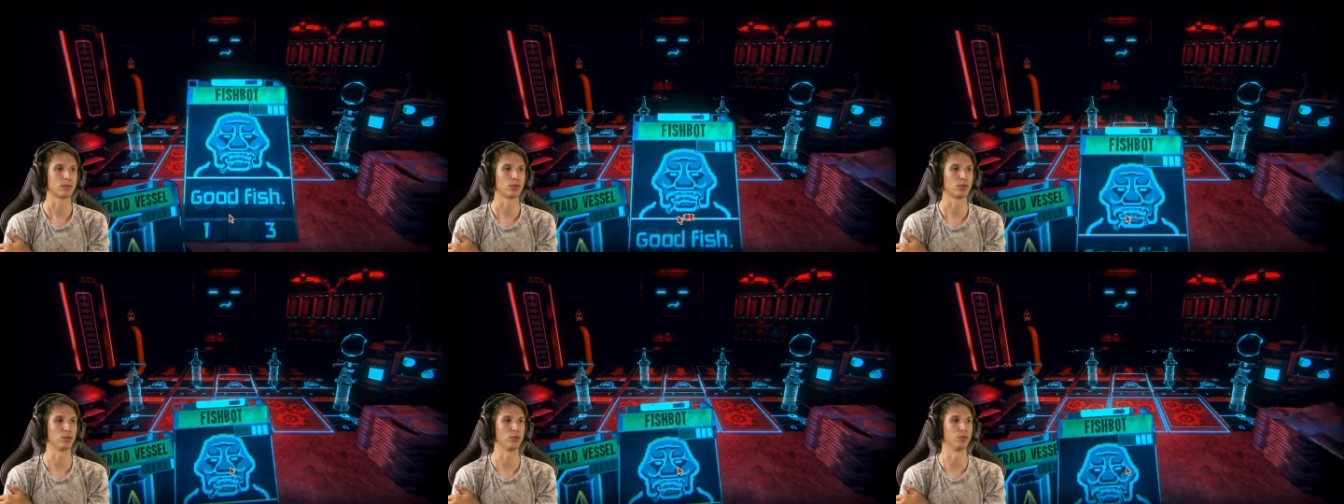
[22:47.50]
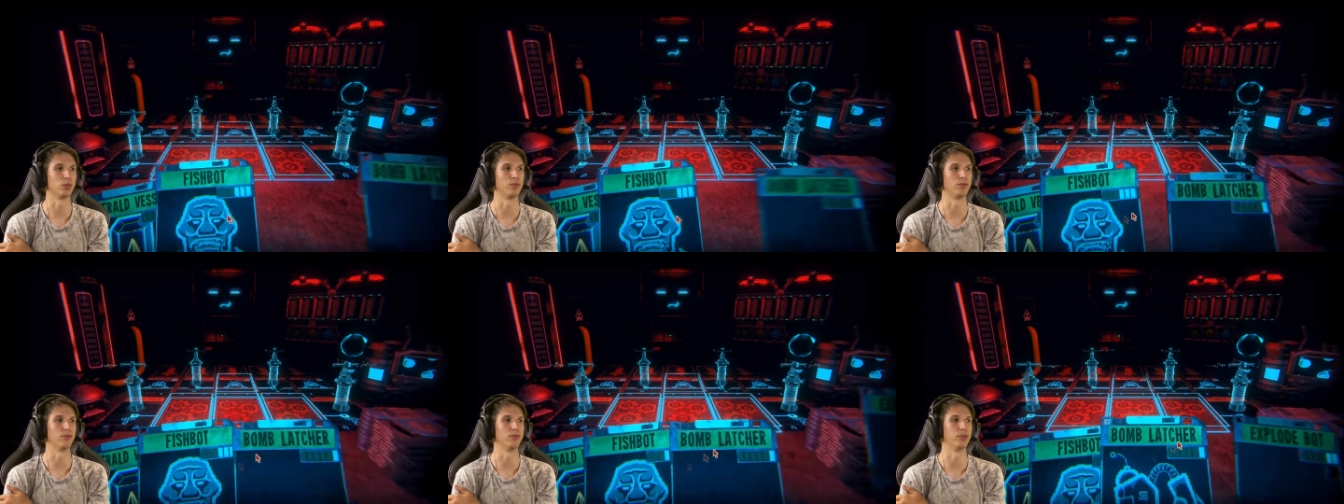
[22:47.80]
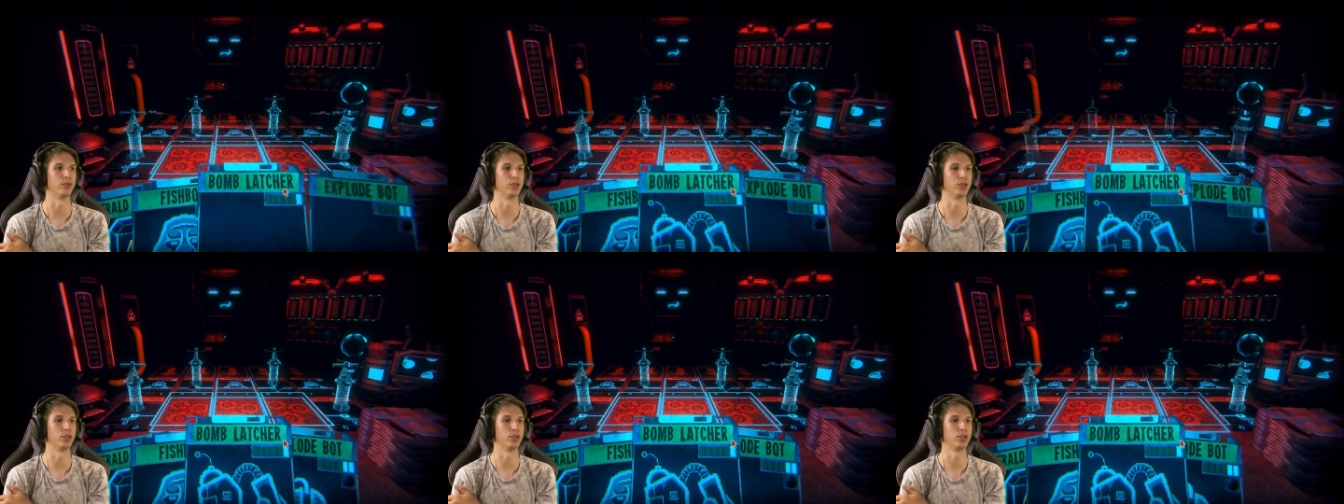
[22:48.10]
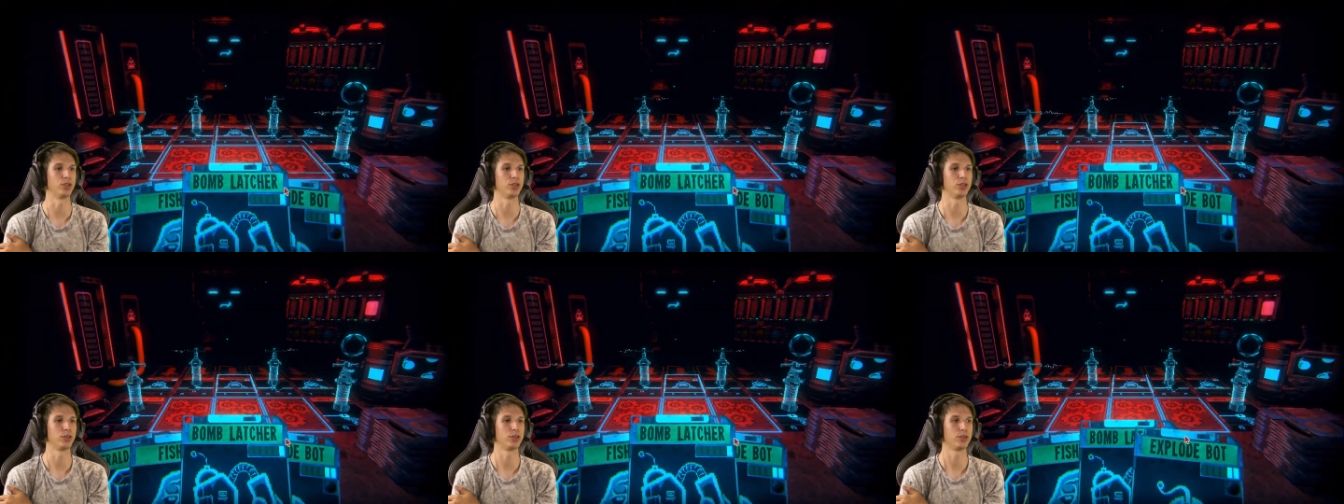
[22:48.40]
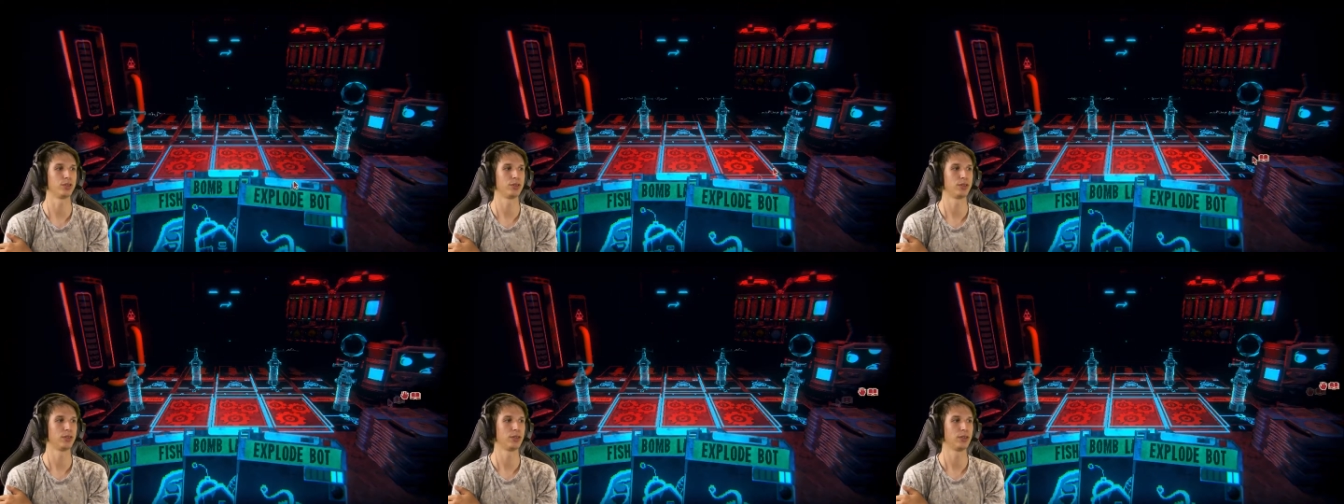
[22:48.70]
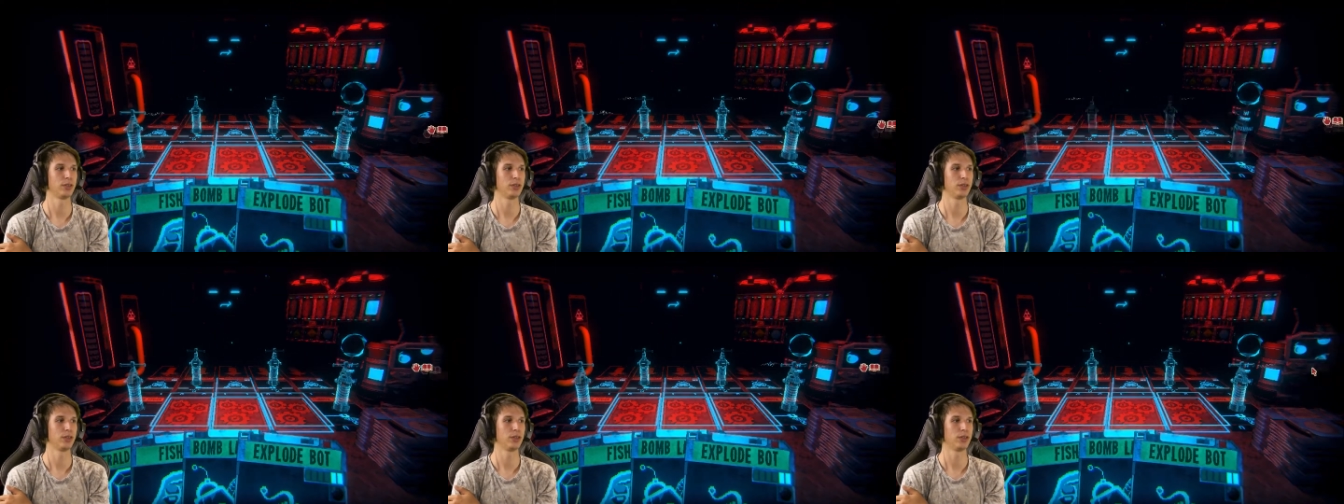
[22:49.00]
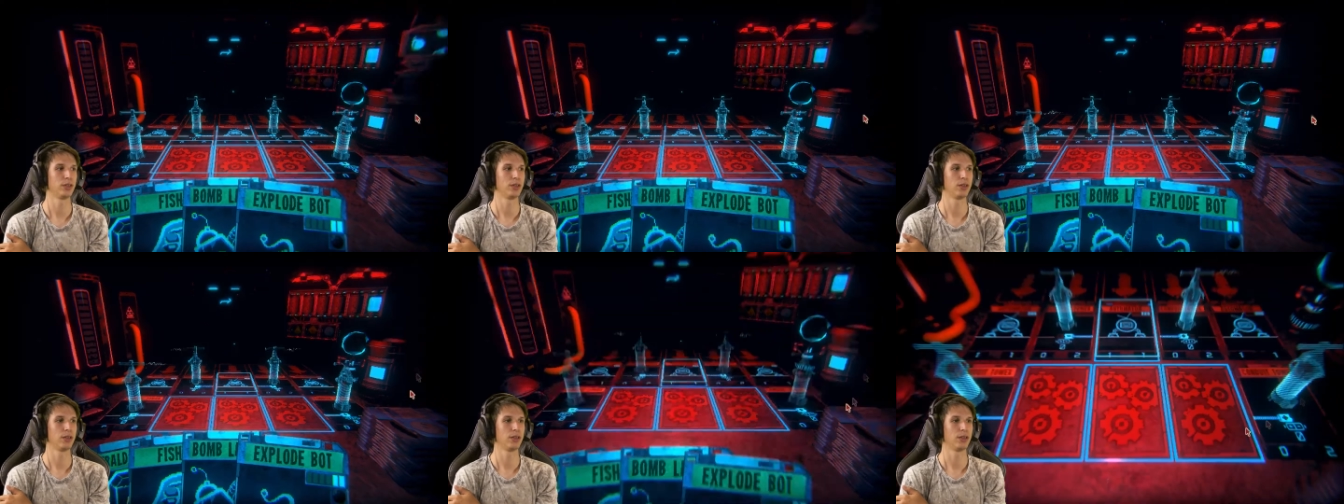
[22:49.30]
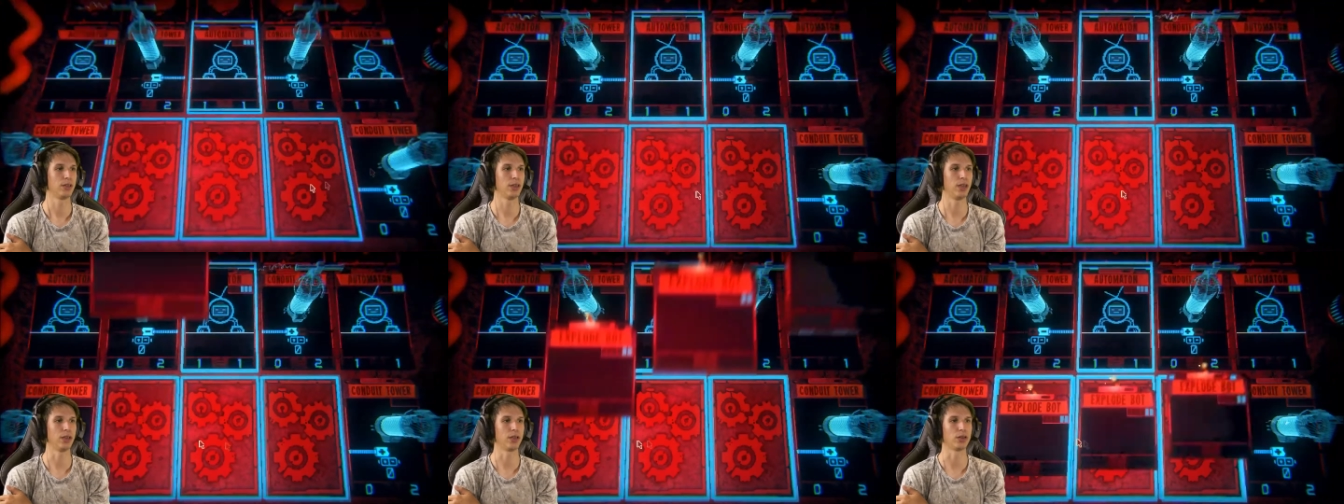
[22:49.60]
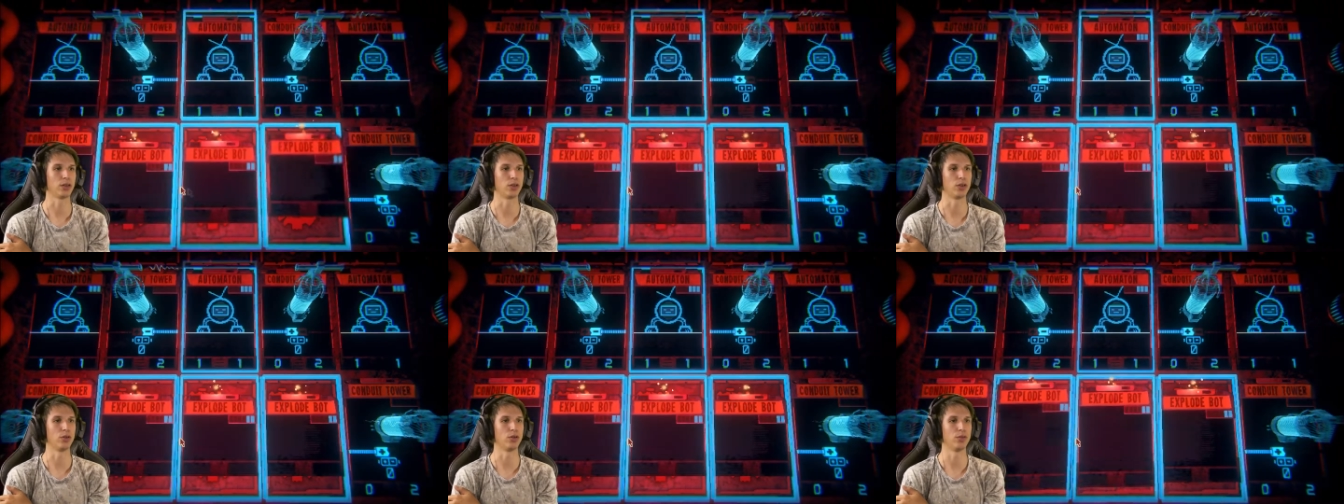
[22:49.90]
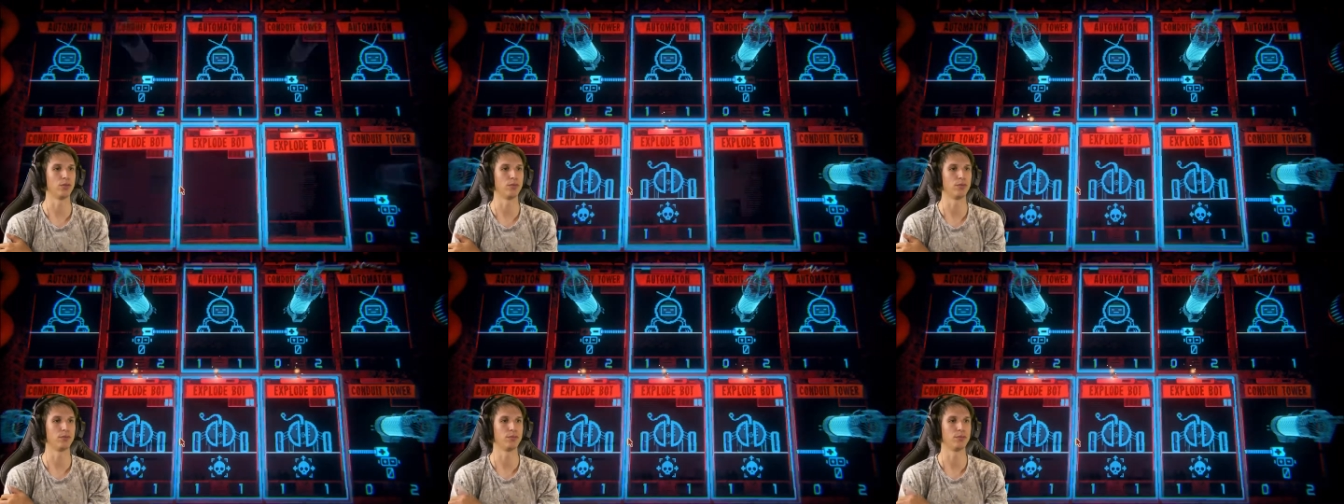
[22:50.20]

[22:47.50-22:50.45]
Good fish. There you go.